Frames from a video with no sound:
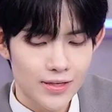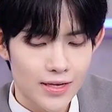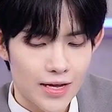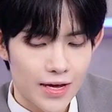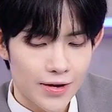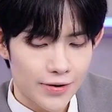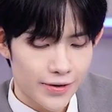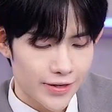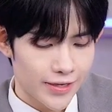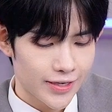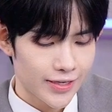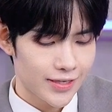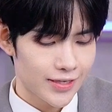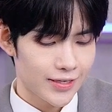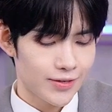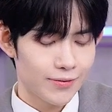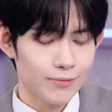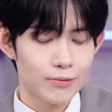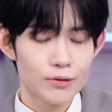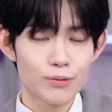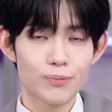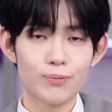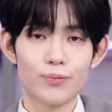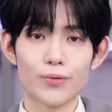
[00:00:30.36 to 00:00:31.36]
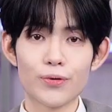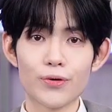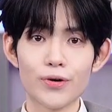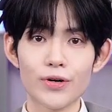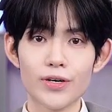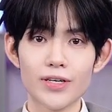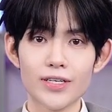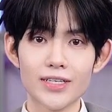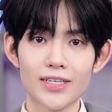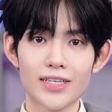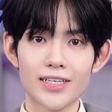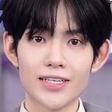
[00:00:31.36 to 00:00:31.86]
I was
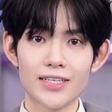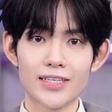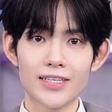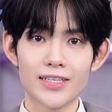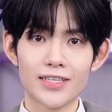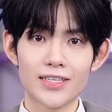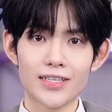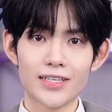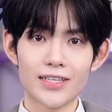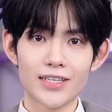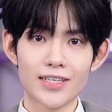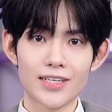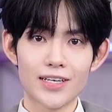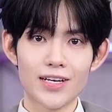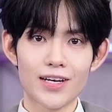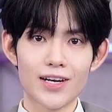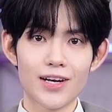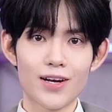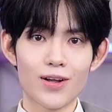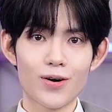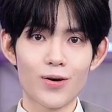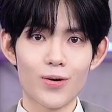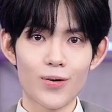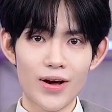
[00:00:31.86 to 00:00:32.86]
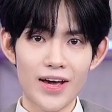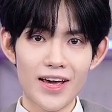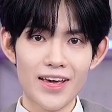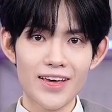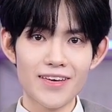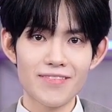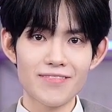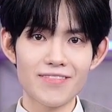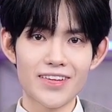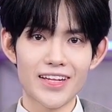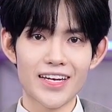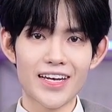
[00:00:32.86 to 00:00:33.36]
born in
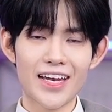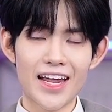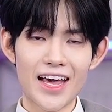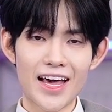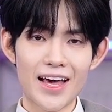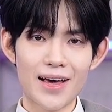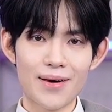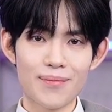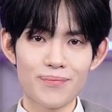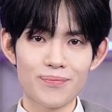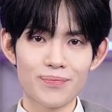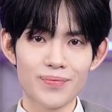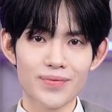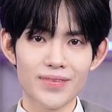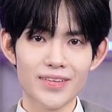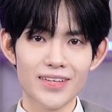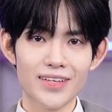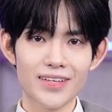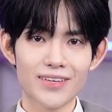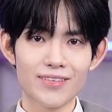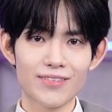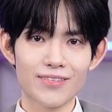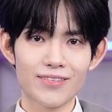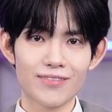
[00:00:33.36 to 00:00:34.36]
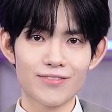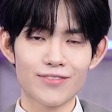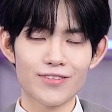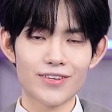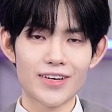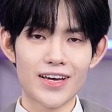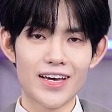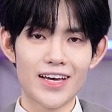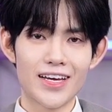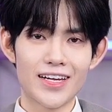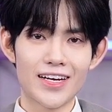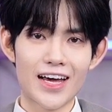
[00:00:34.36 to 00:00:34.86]
Hue, Vietnam,
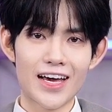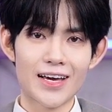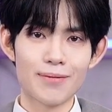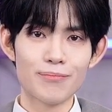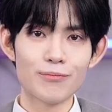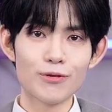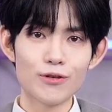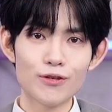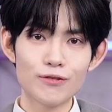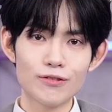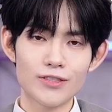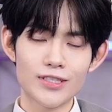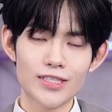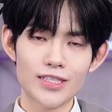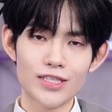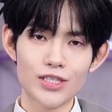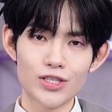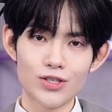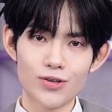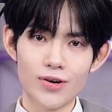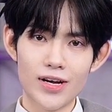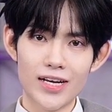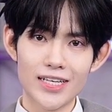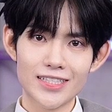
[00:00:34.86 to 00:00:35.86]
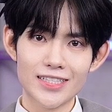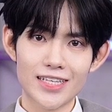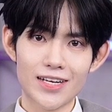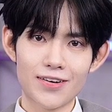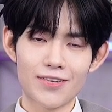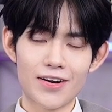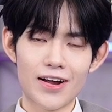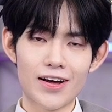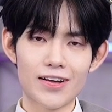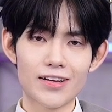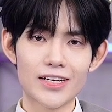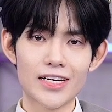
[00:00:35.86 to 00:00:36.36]
and I moved to the U S
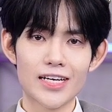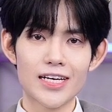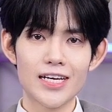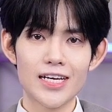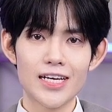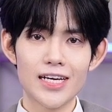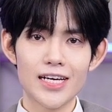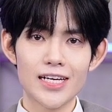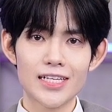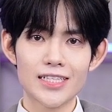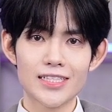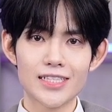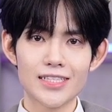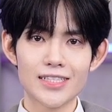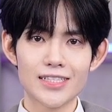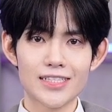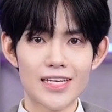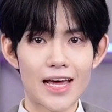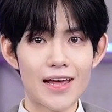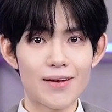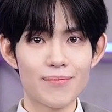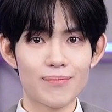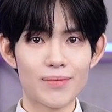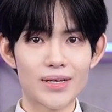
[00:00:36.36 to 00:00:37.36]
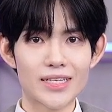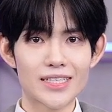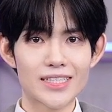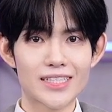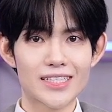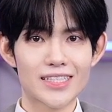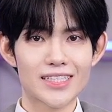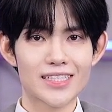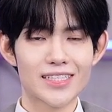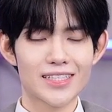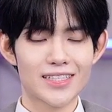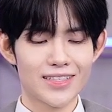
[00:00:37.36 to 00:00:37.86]
around ten
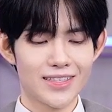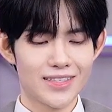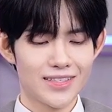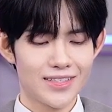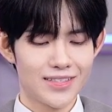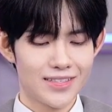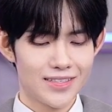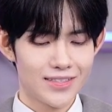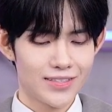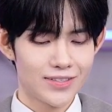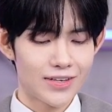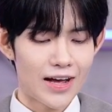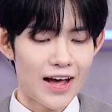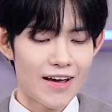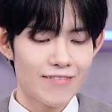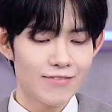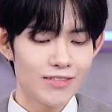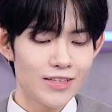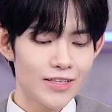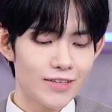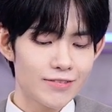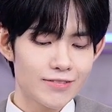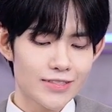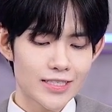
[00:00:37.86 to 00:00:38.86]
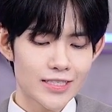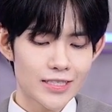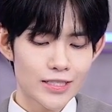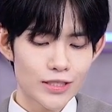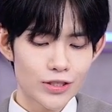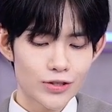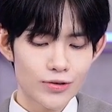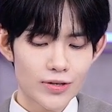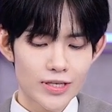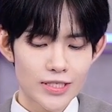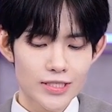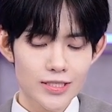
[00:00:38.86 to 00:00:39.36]
months. So I've lived in the
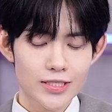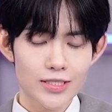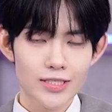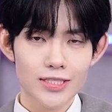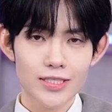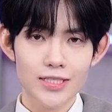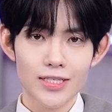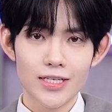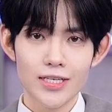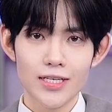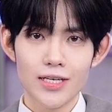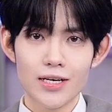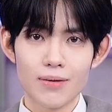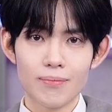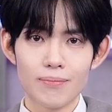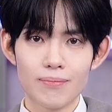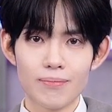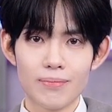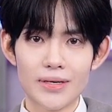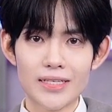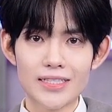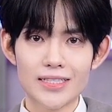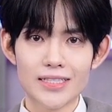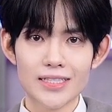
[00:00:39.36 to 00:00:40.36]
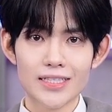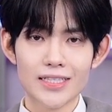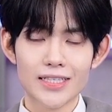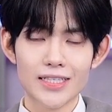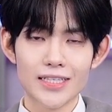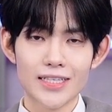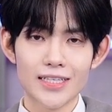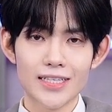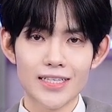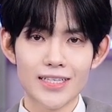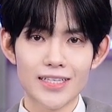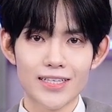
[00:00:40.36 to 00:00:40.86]
U S
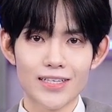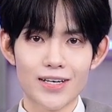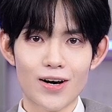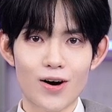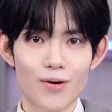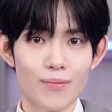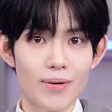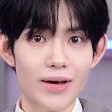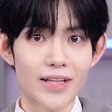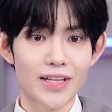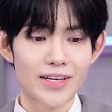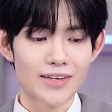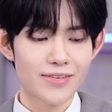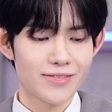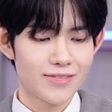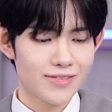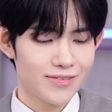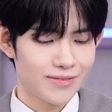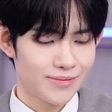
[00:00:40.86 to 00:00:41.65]
basically all my life.